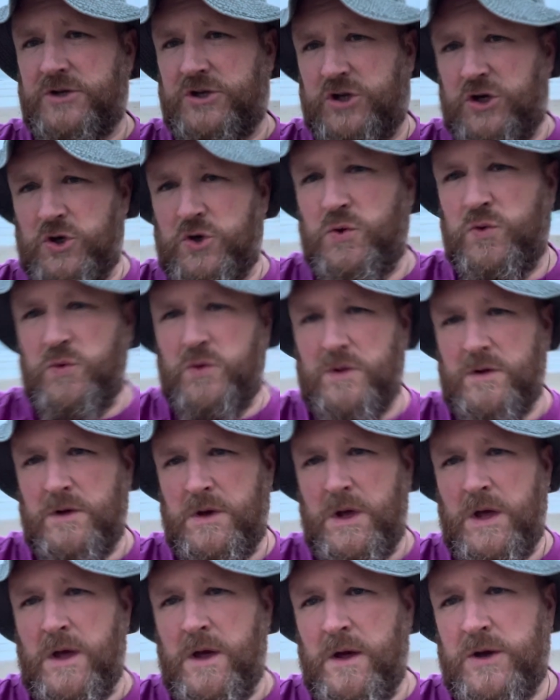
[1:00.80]
two
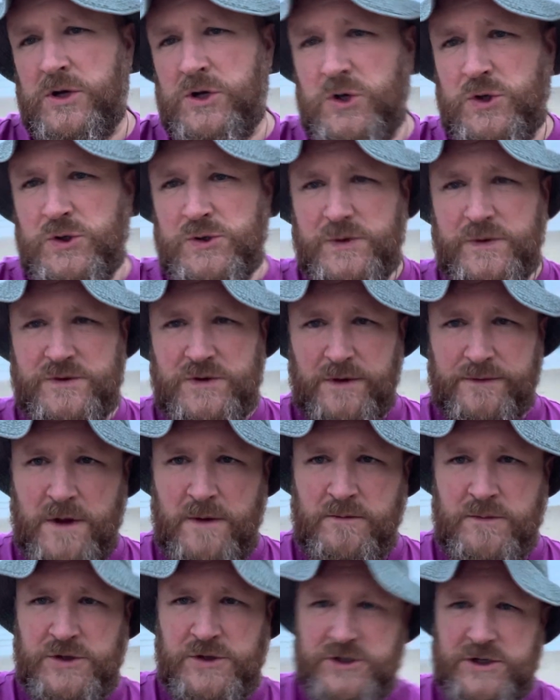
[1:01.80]
news with Tom
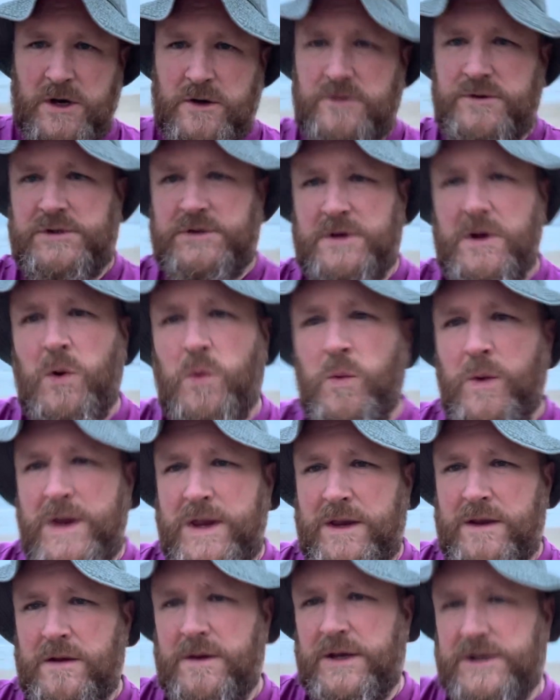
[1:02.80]
Number shows a week.
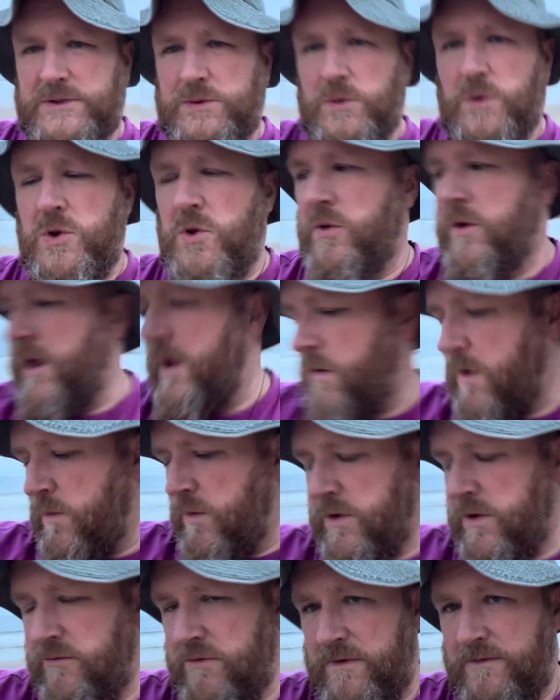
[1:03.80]
That's what you'll get when
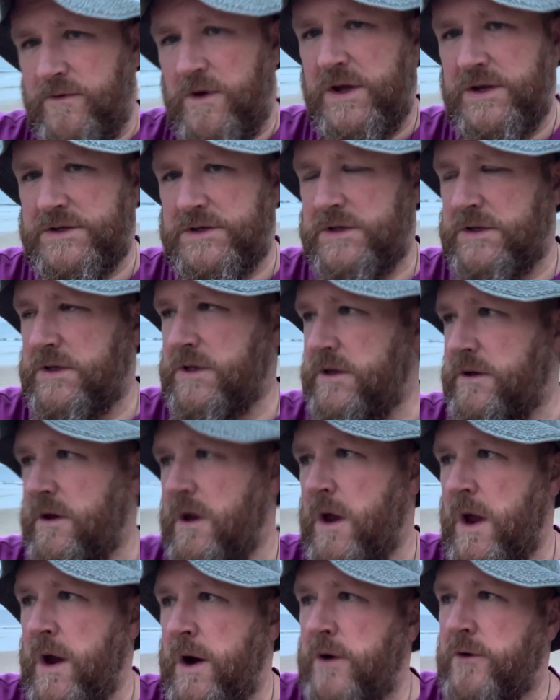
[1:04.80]
we revert to the
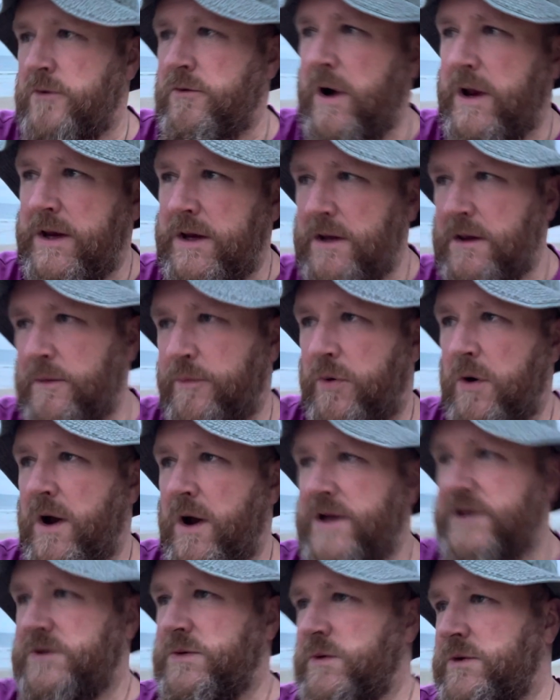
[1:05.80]
regular
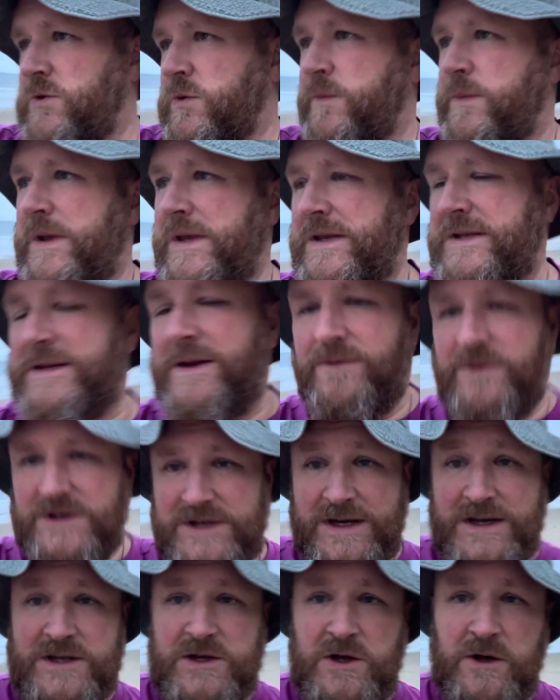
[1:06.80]
price, which will be
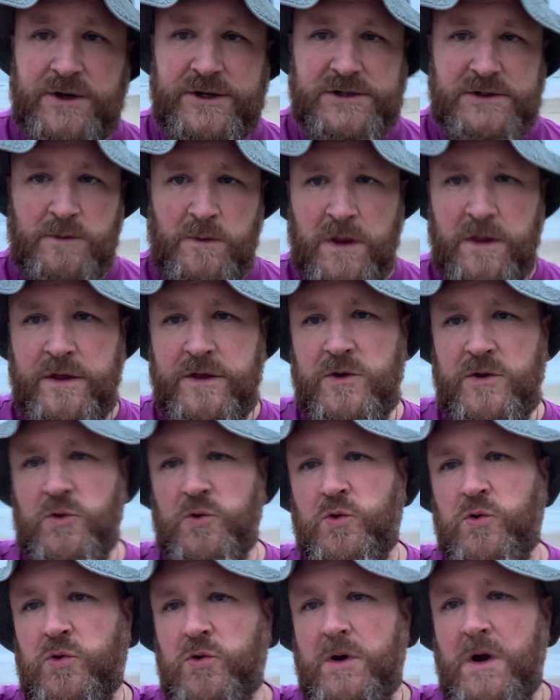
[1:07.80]
$17 a month
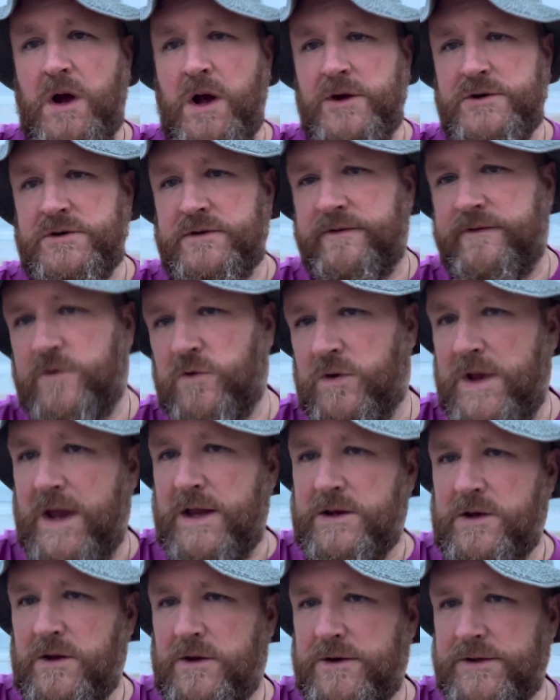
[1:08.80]
or
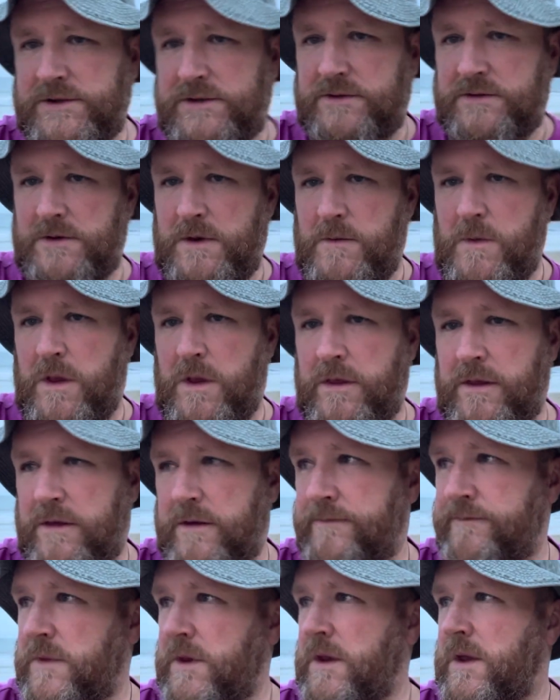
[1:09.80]
$148 a month.
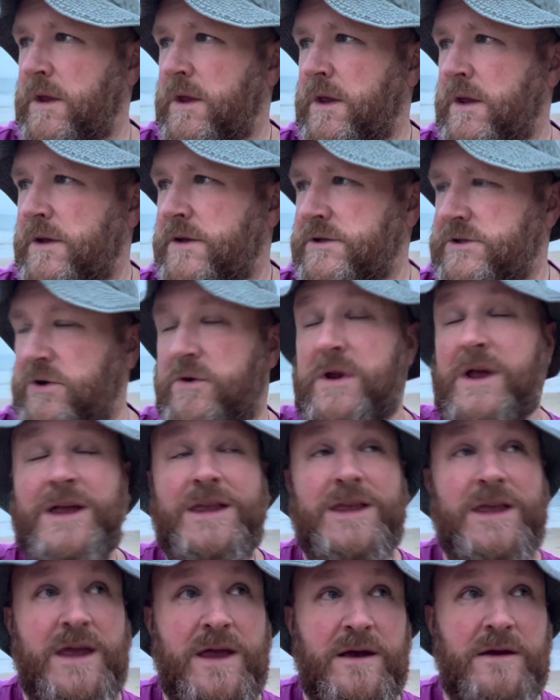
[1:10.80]
Sorry, a
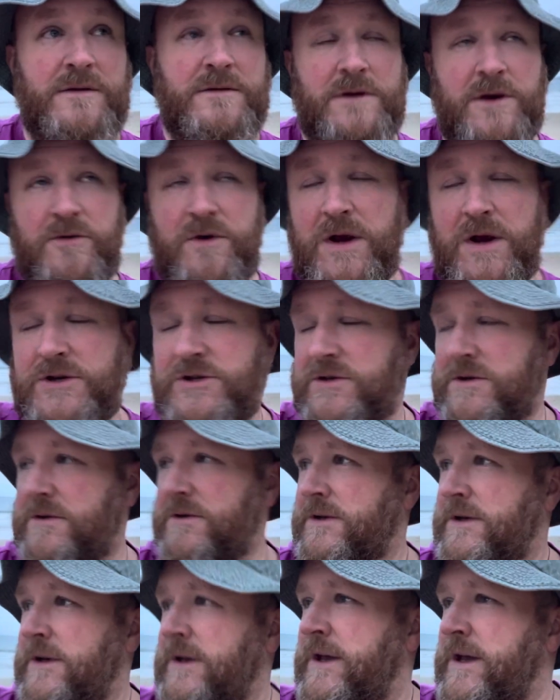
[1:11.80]
year, correction.
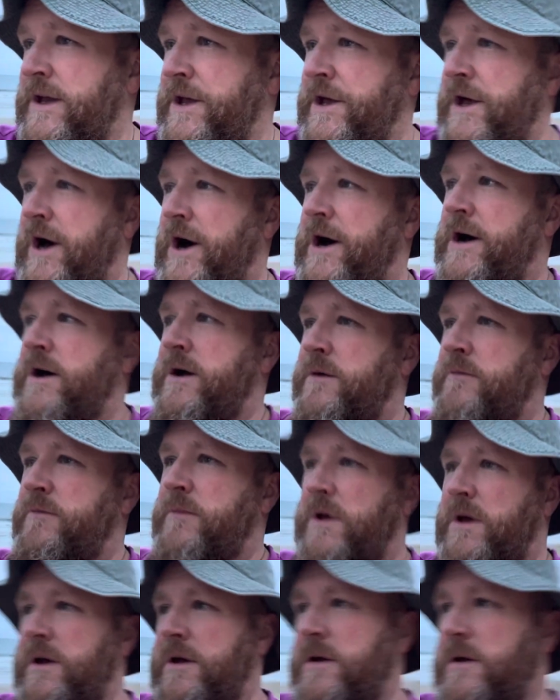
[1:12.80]

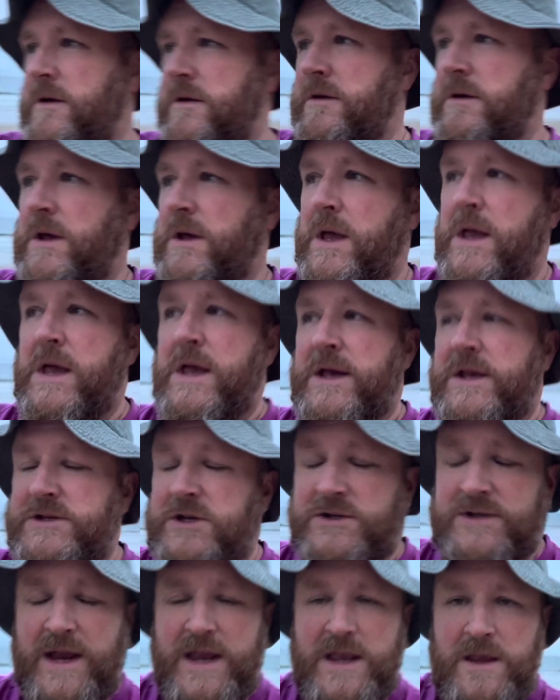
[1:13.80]
Um,
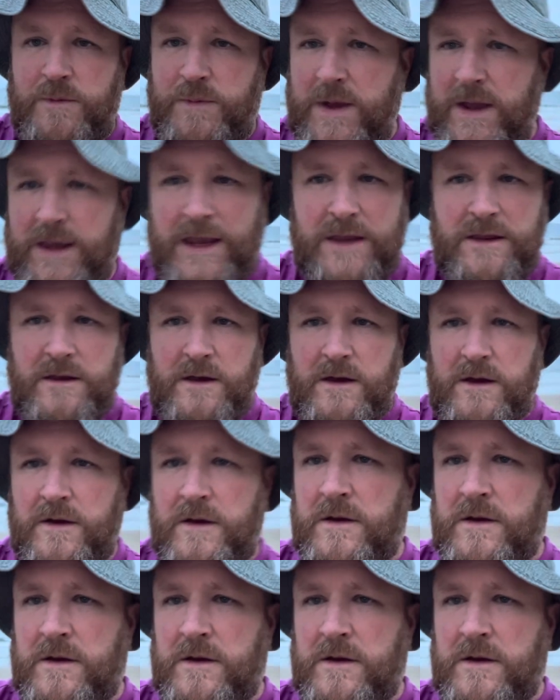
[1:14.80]
so take your pick either